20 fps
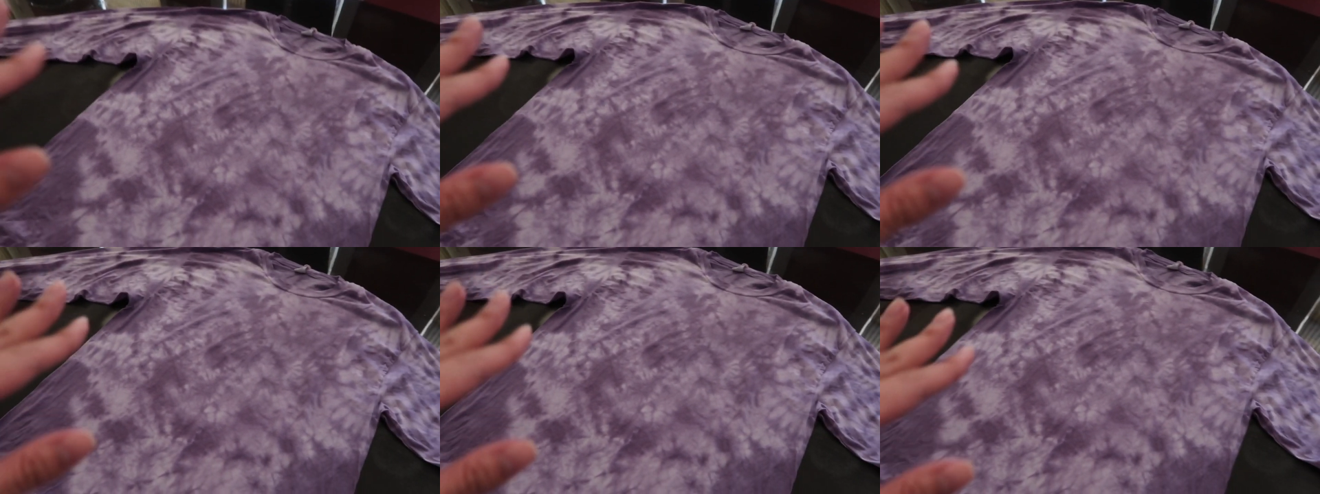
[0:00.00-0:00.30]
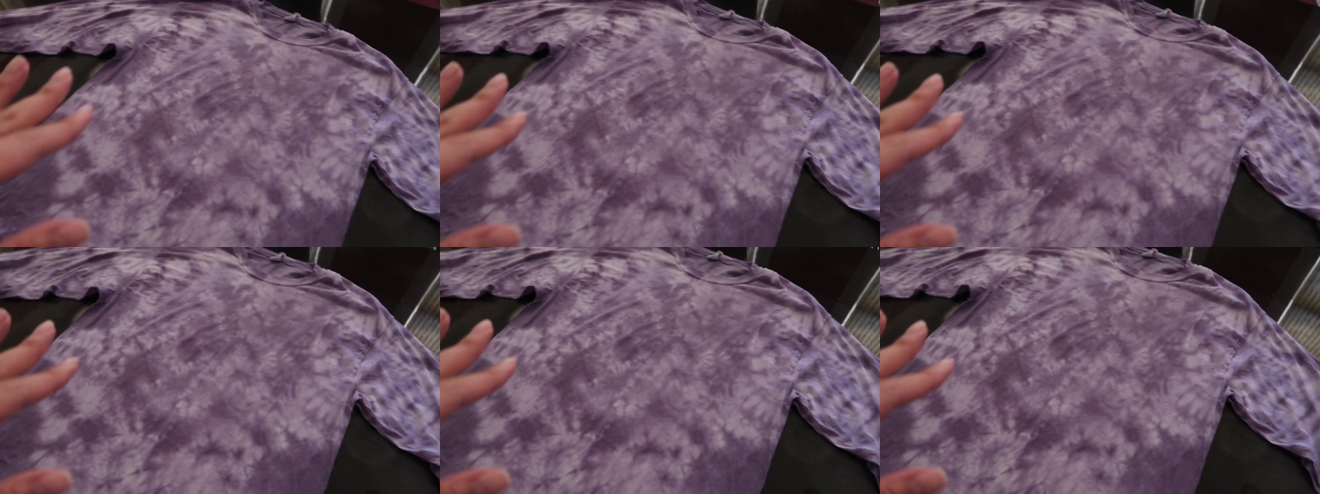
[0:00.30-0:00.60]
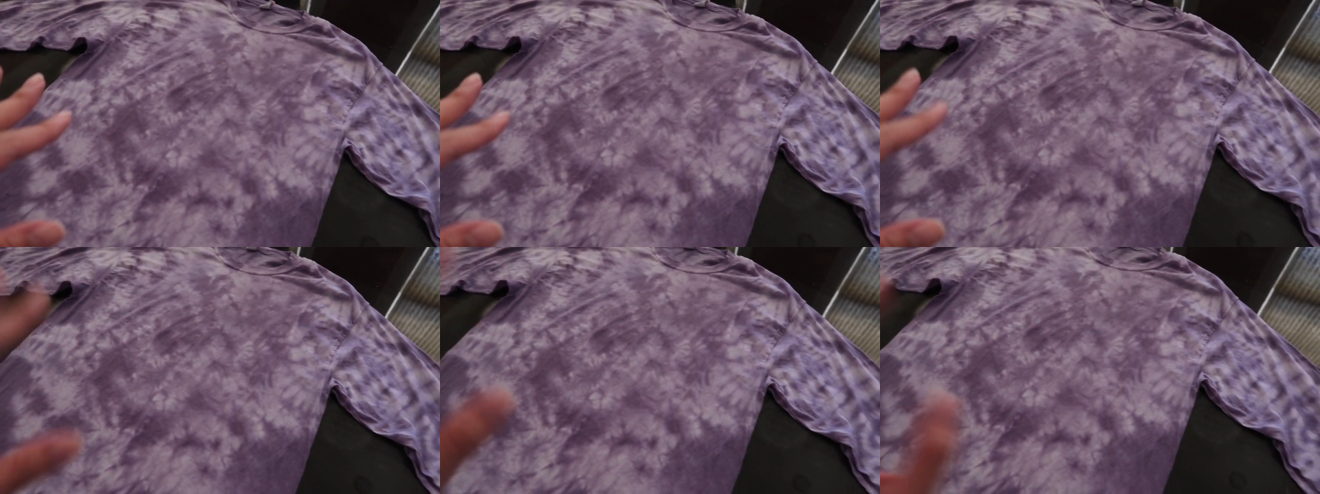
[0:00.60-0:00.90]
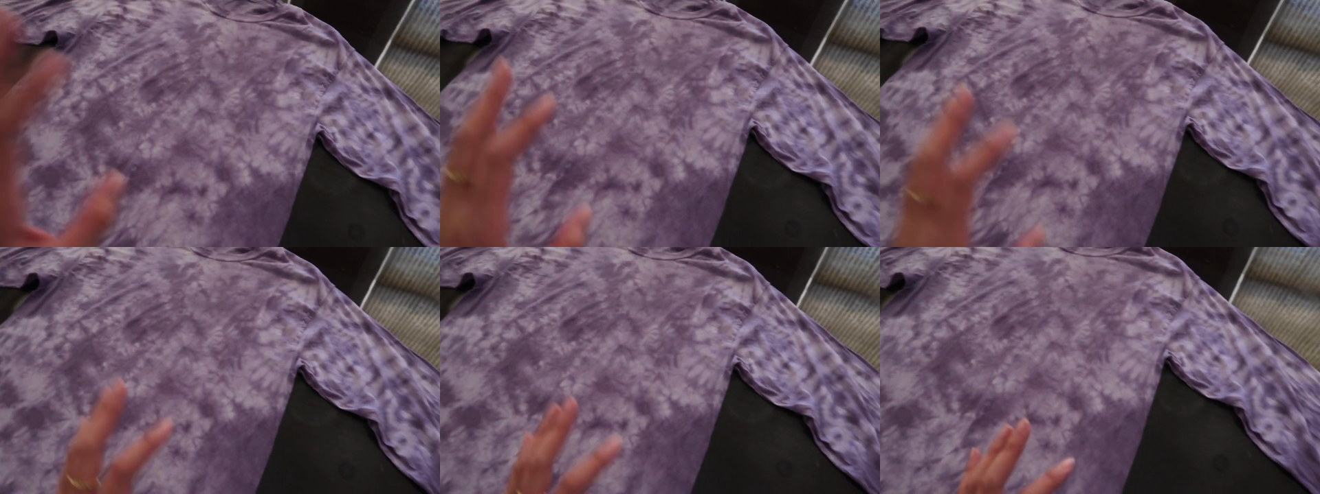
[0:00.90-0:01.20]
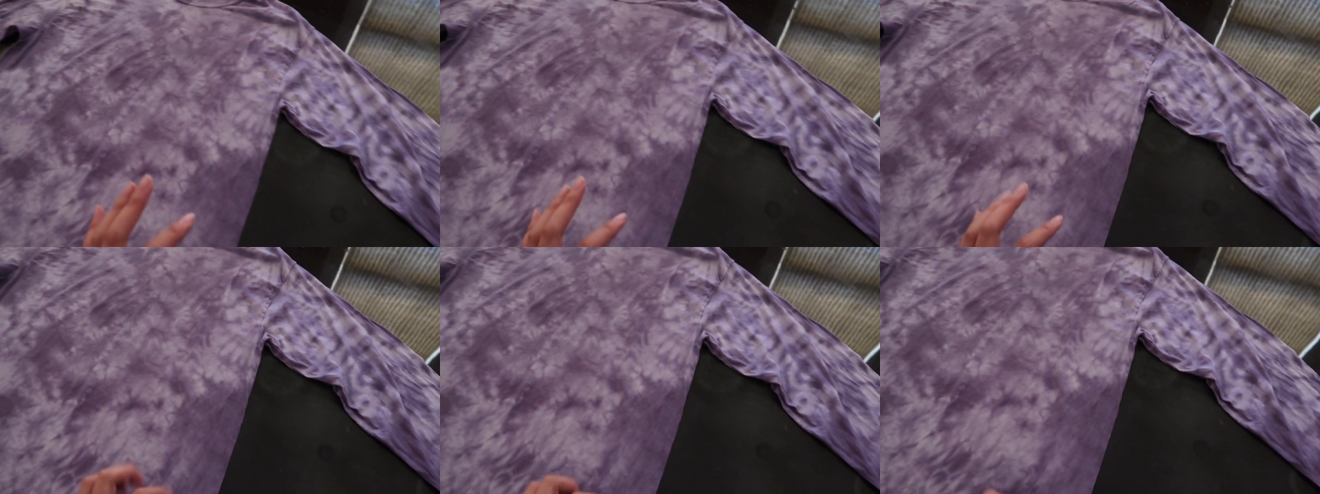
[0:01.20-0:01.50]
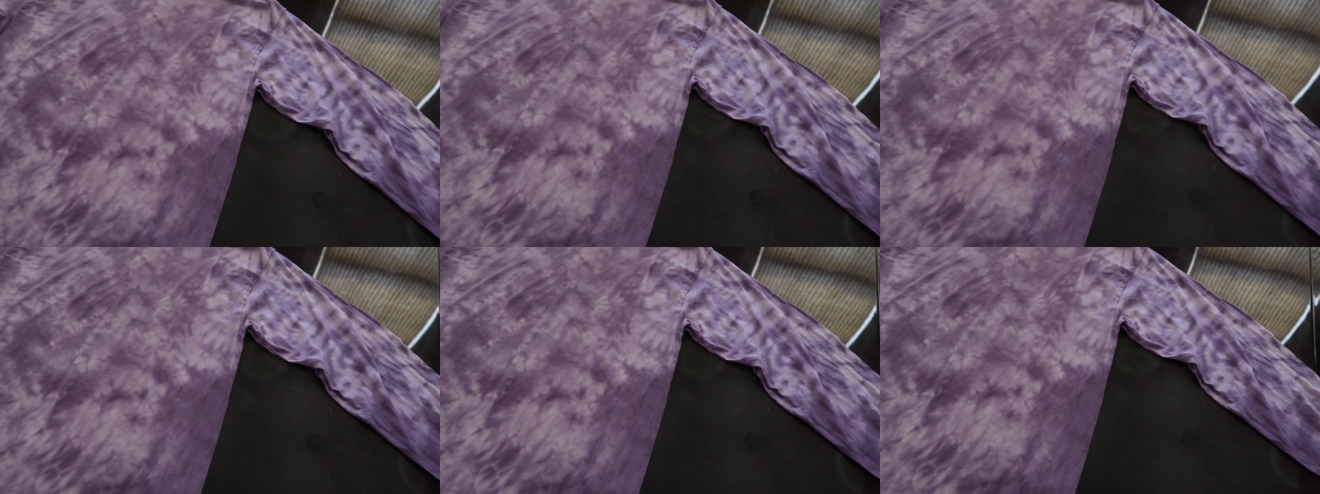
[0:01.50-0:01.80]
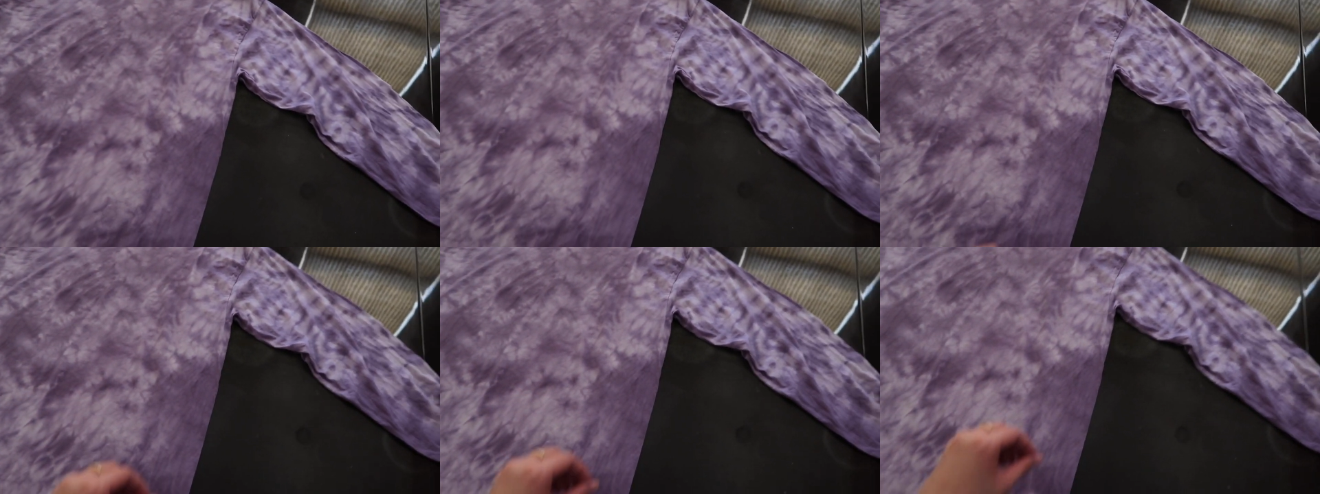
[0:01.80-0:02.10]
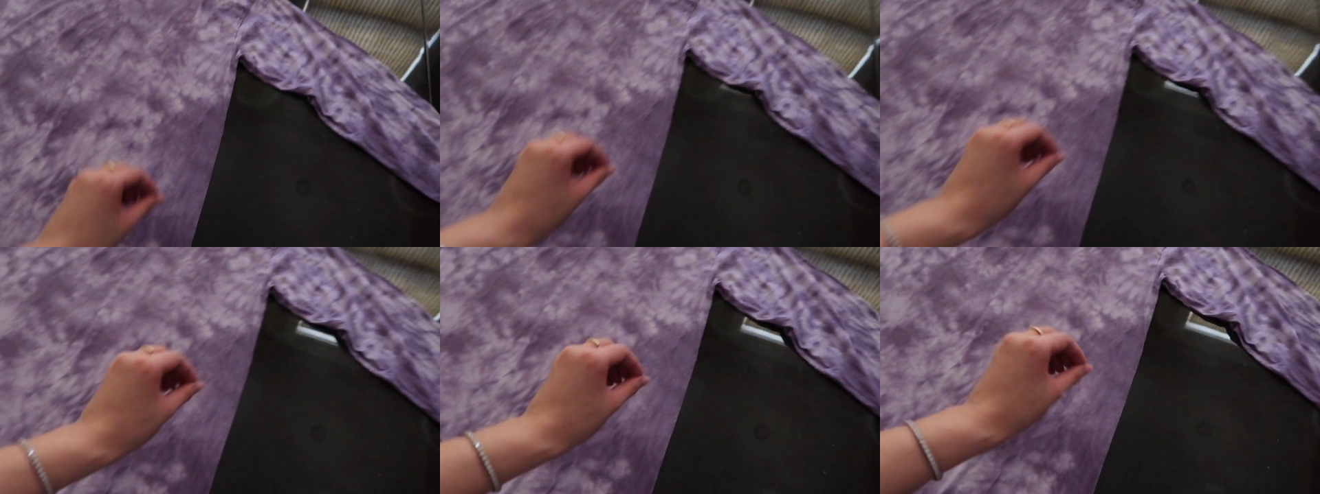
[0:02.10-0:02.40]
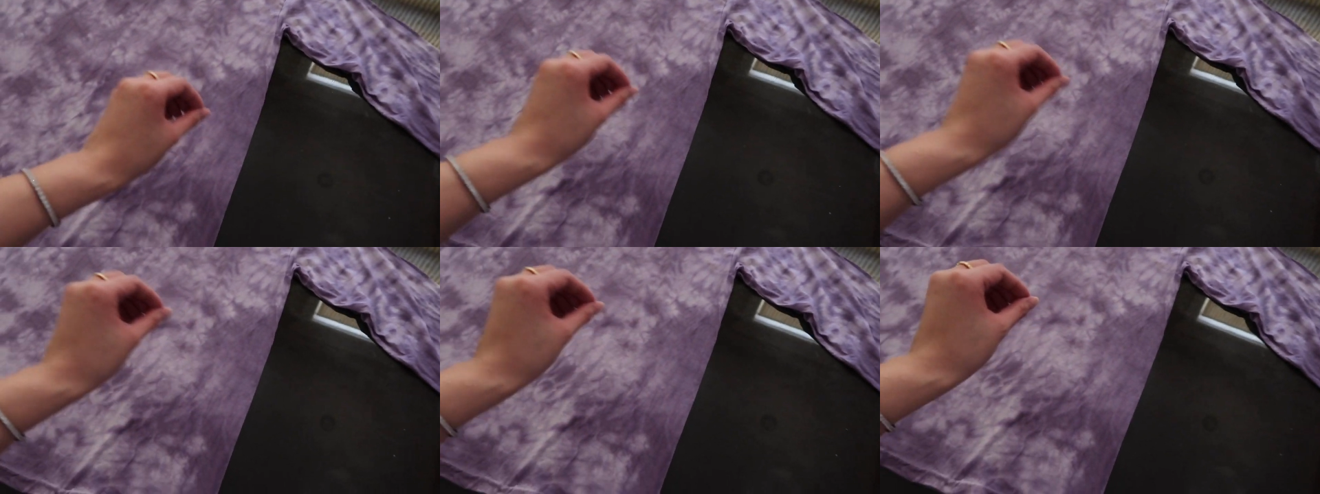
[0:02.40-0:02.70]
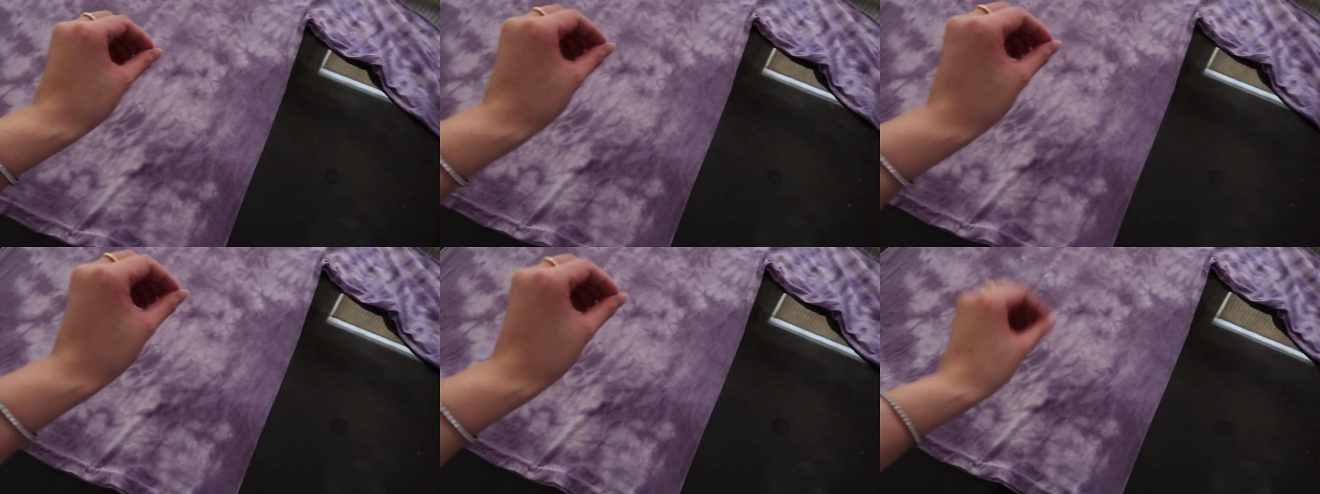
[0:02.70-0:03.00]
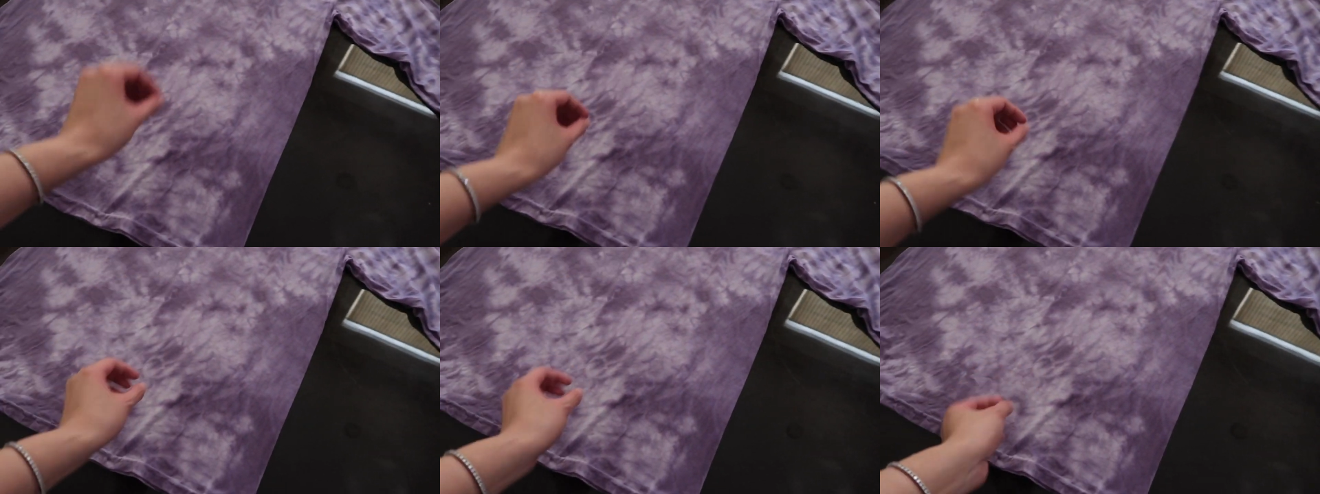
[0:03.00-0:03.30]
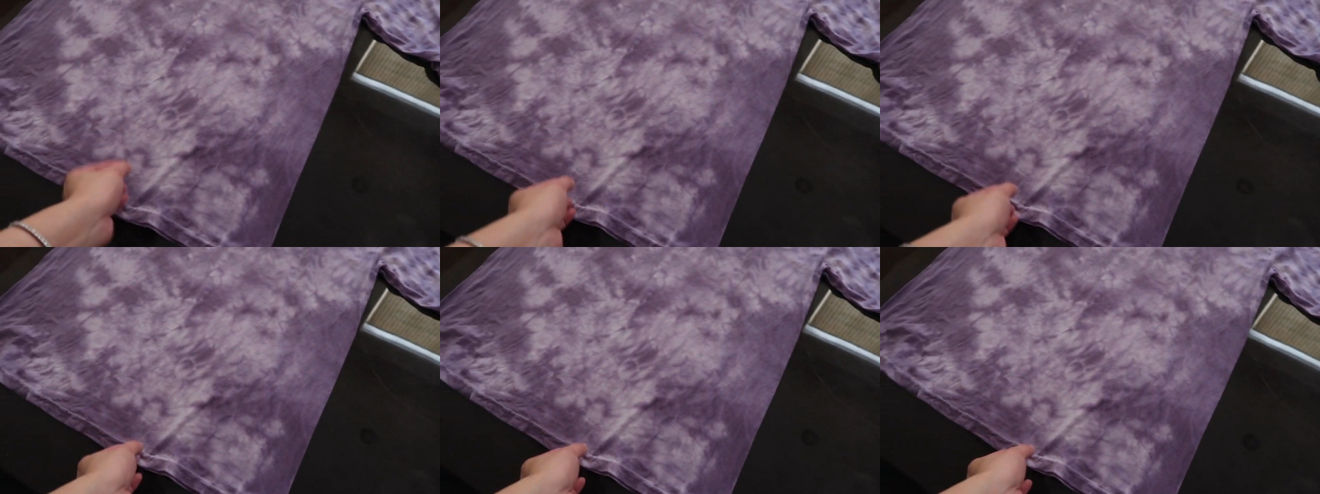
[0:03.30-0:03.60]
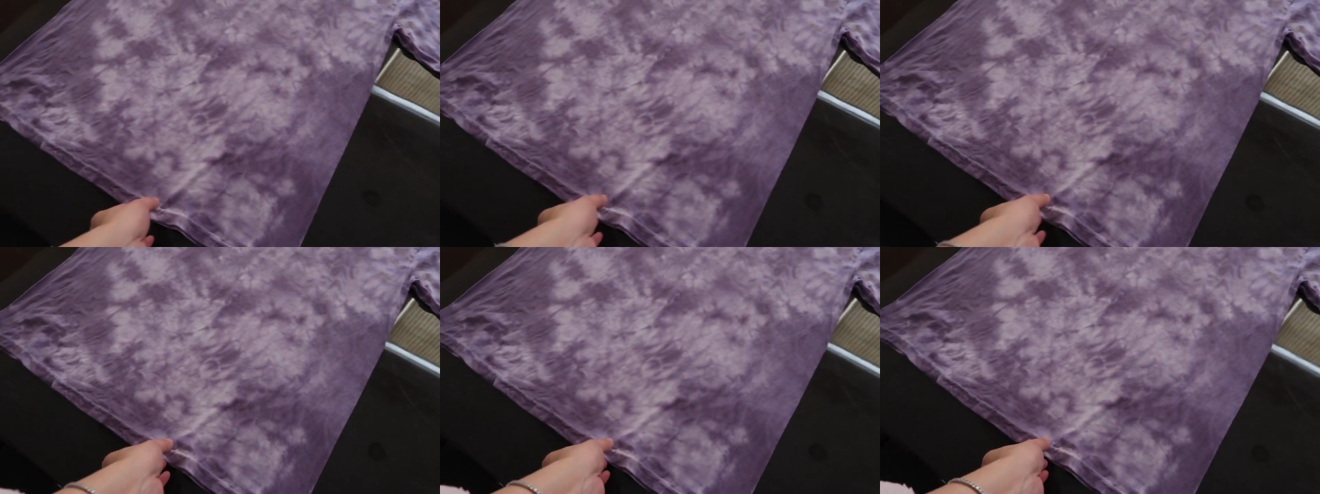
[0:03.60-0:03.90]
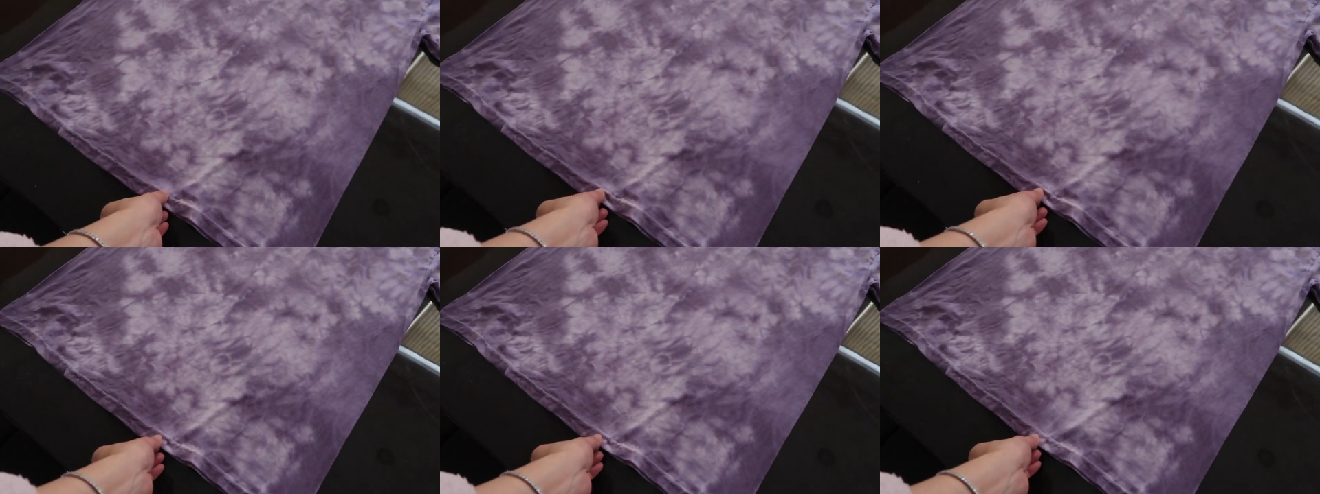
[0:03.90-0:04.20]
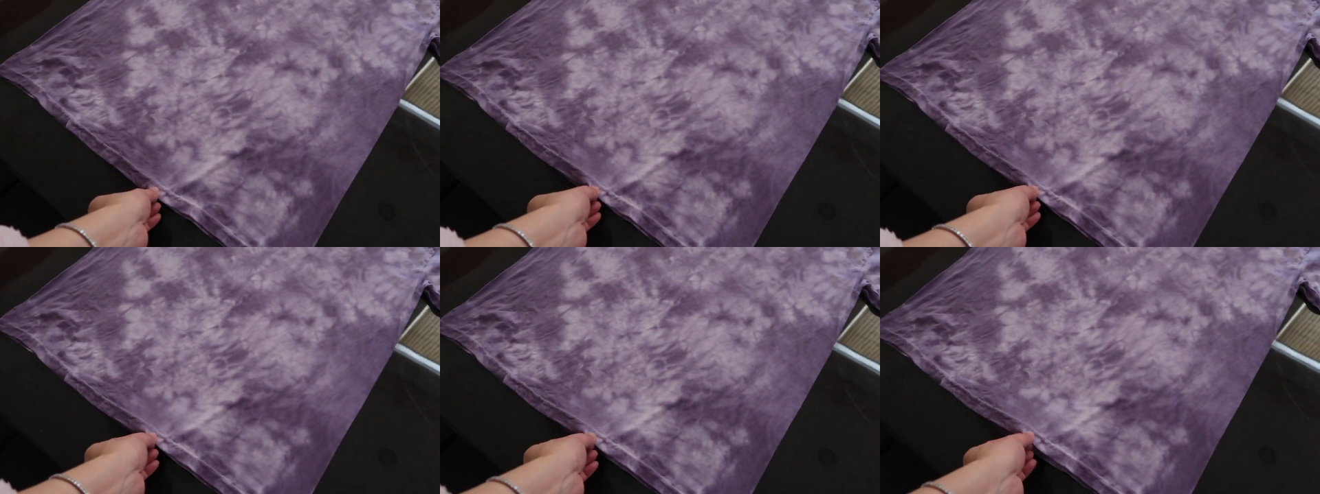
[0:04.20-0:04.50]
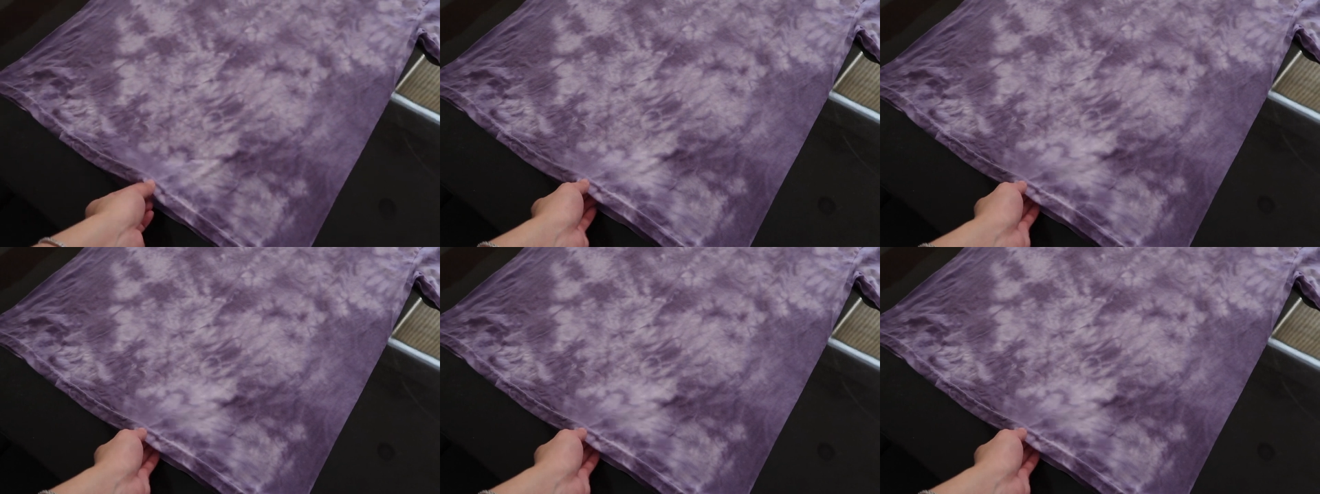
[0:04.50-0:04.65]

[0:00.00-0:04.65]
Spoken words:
No face is visible, so there are no lips to read.